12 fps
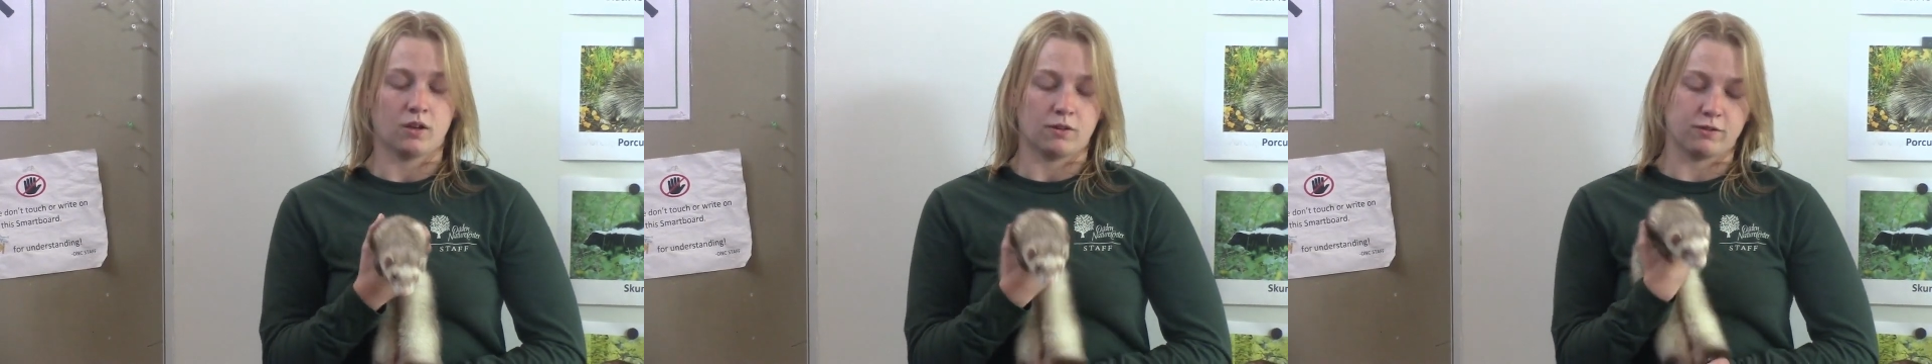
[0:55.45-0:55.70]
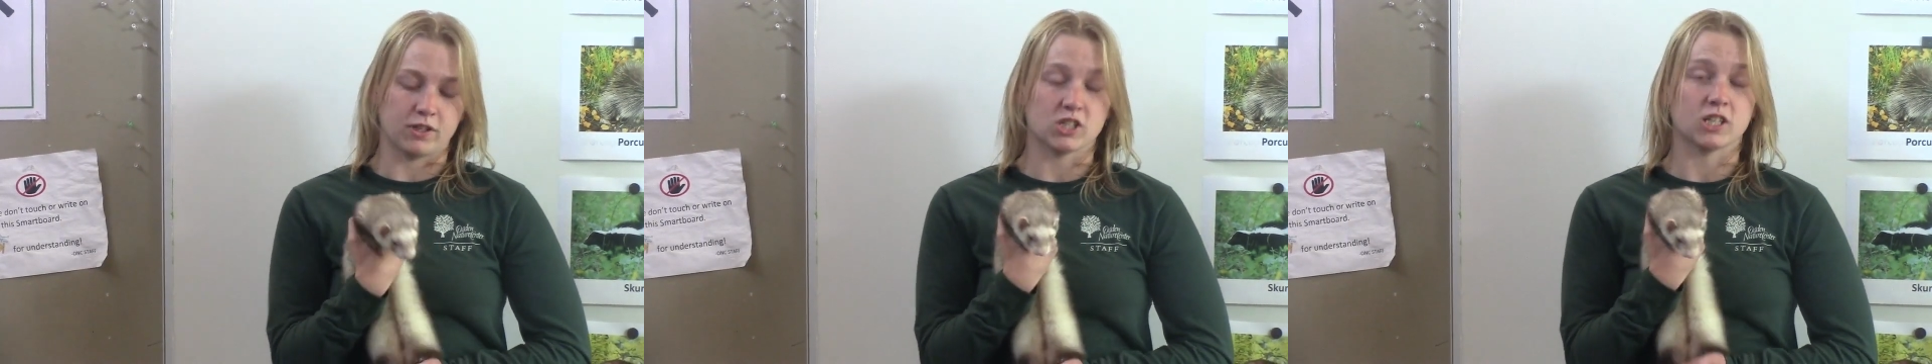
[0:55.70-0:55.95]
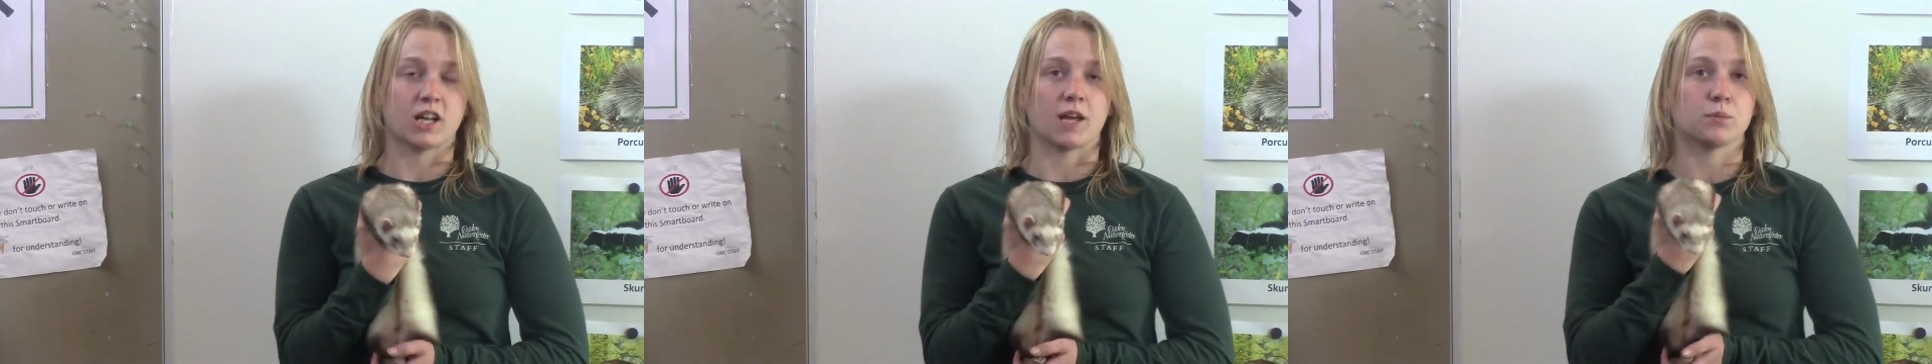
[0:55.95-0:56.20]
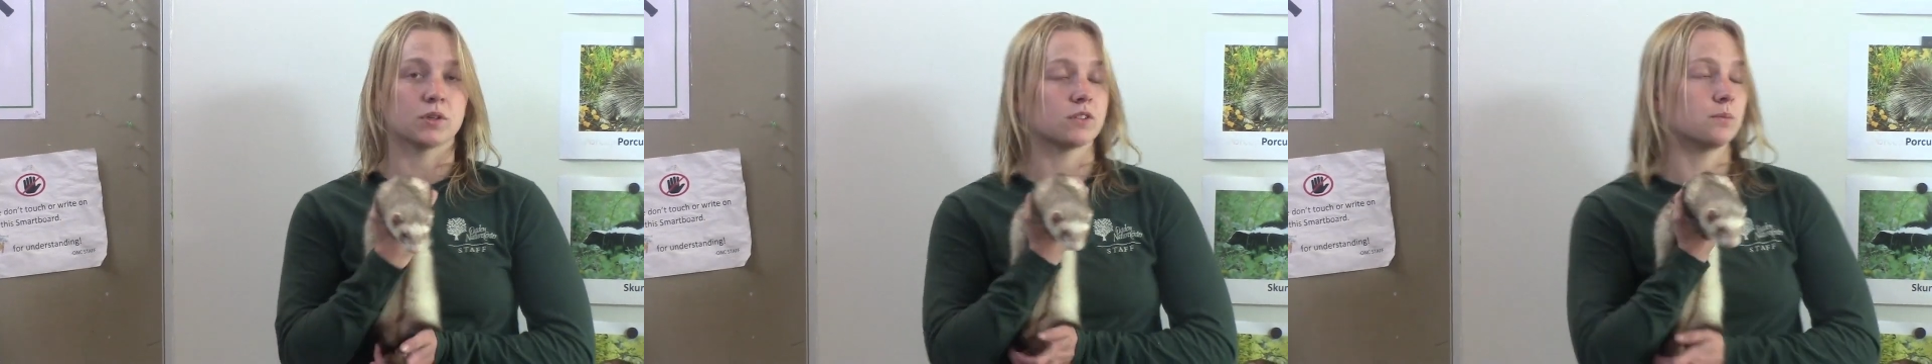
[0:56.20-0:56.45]
Fidget and I
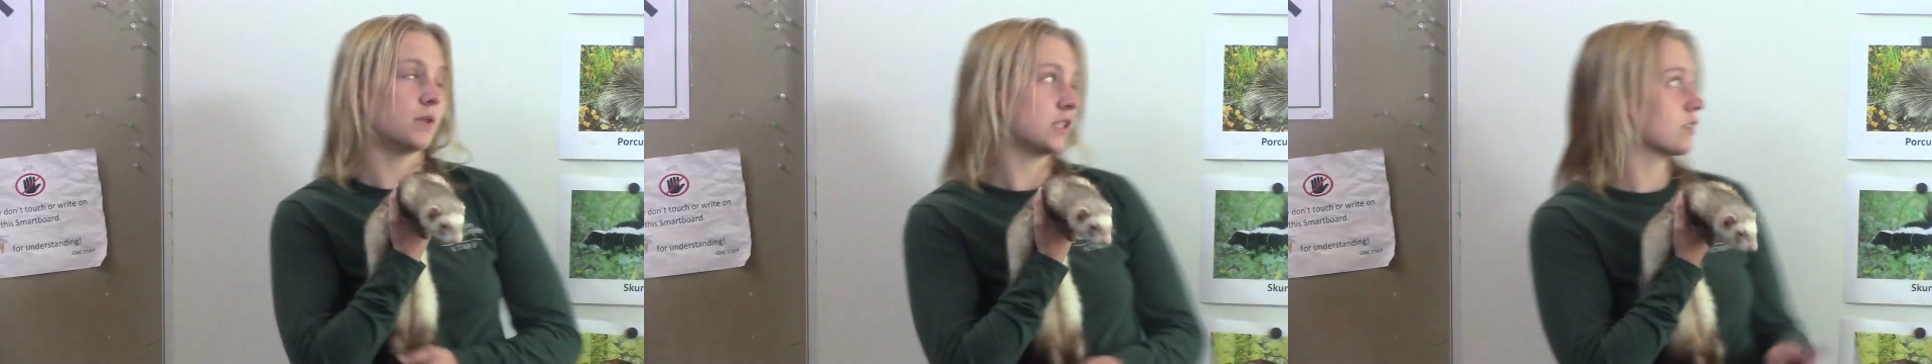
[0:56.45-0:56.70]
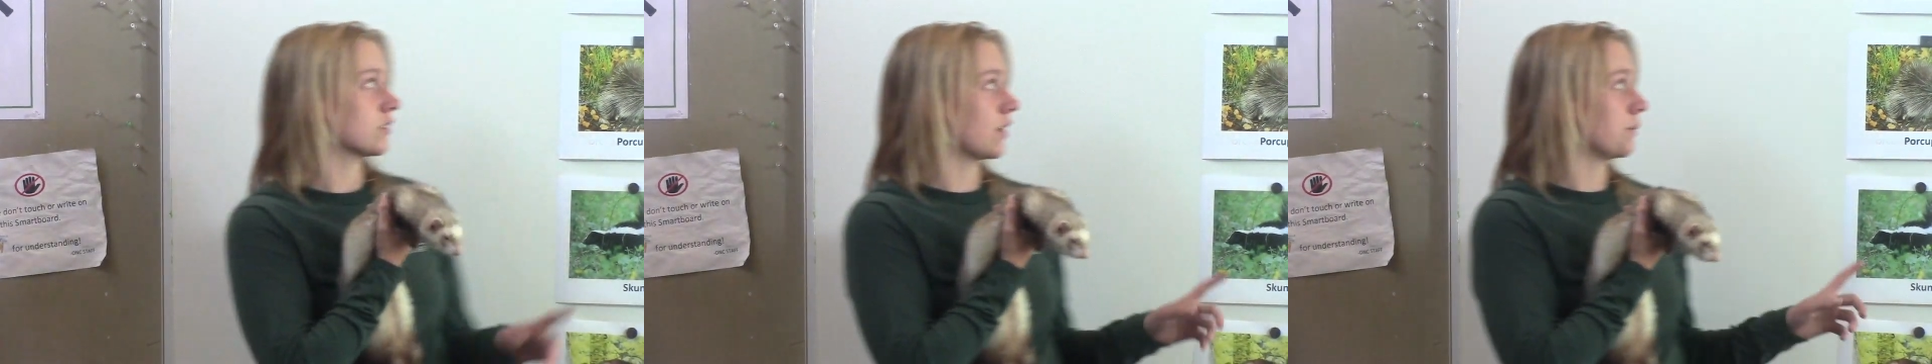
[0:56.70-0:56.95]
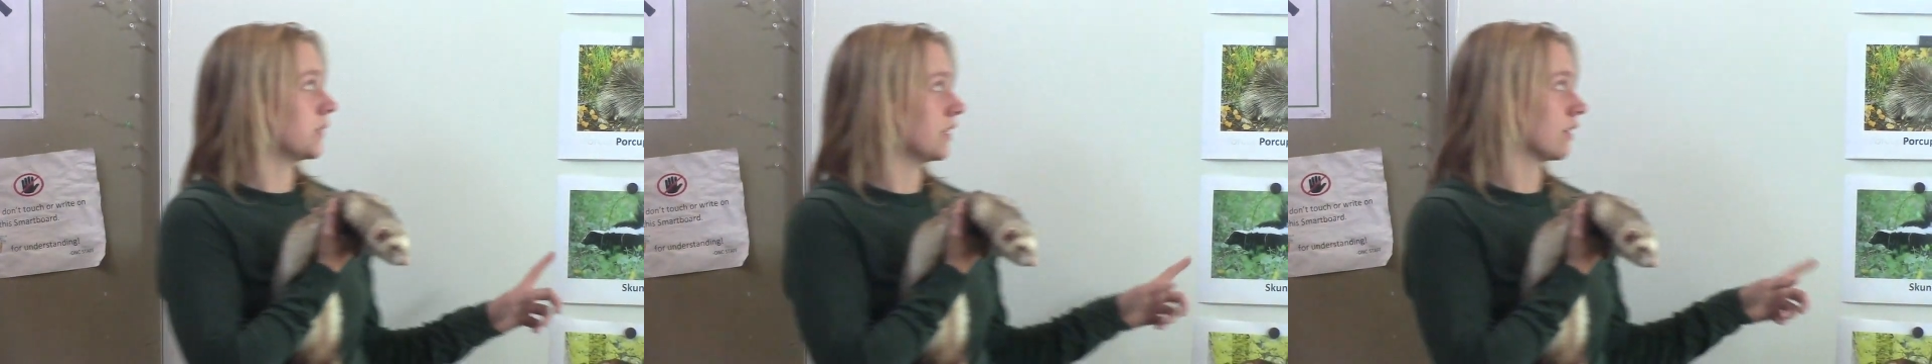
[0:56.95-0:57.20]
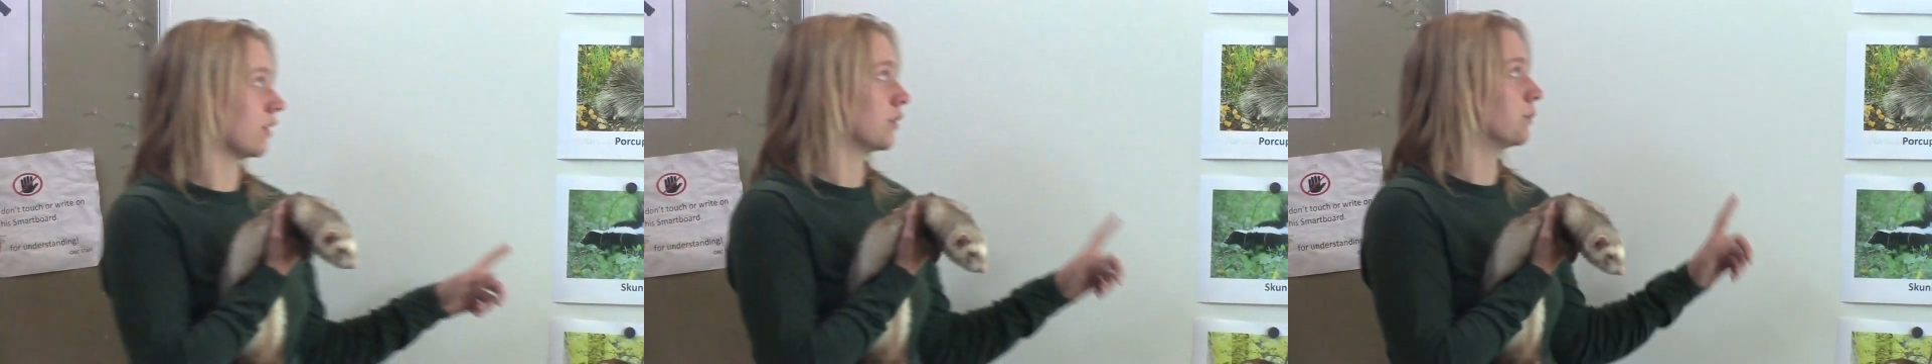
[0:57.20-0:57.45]
put some pictures up here
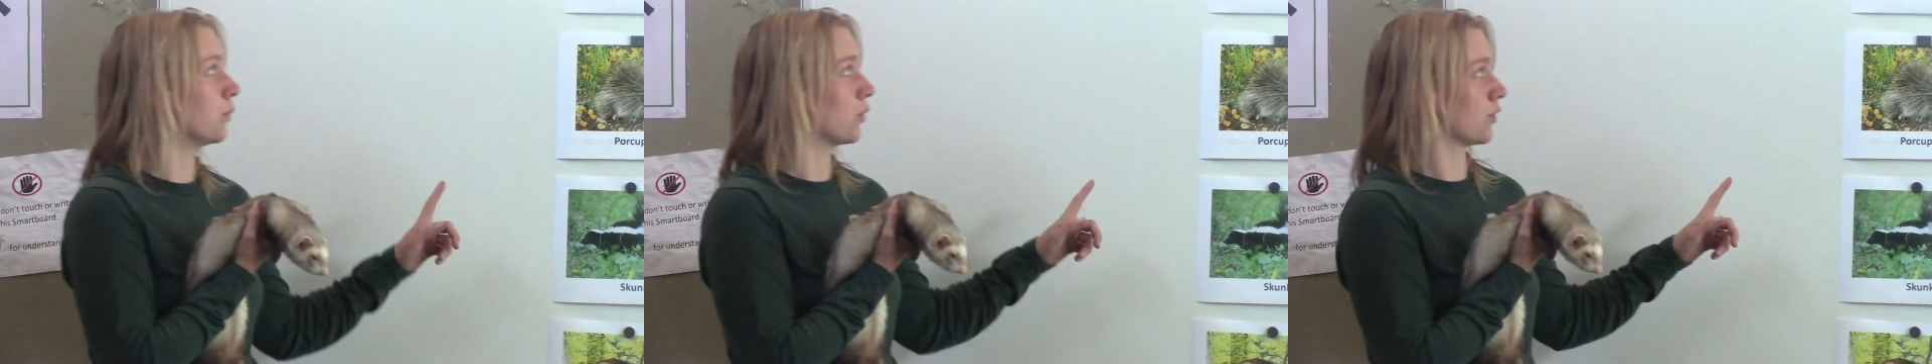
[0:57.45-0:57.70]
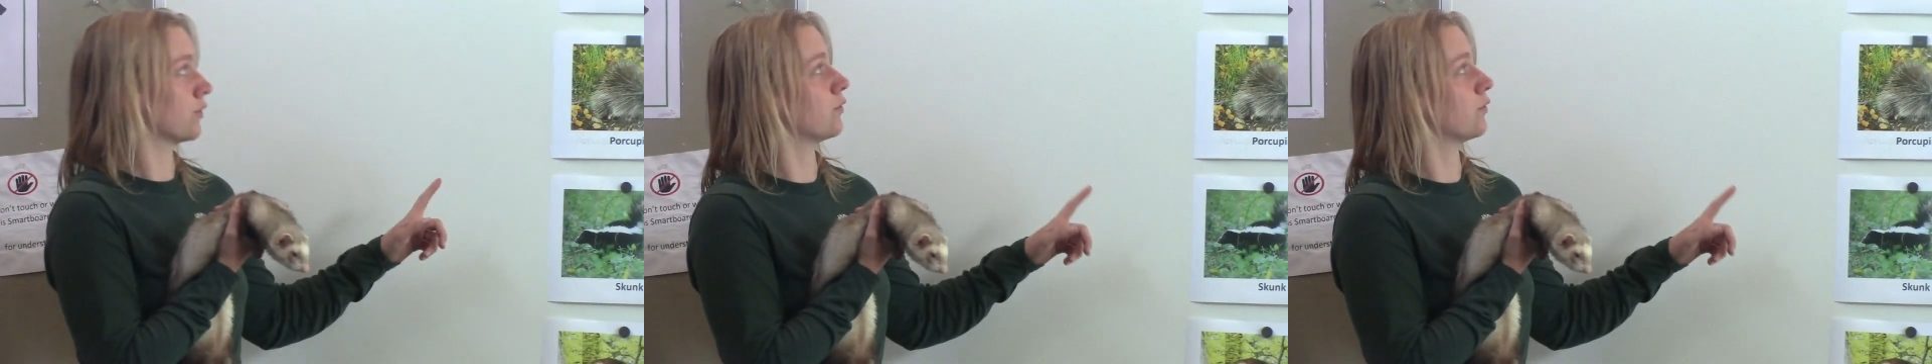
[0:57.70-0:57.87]
on the board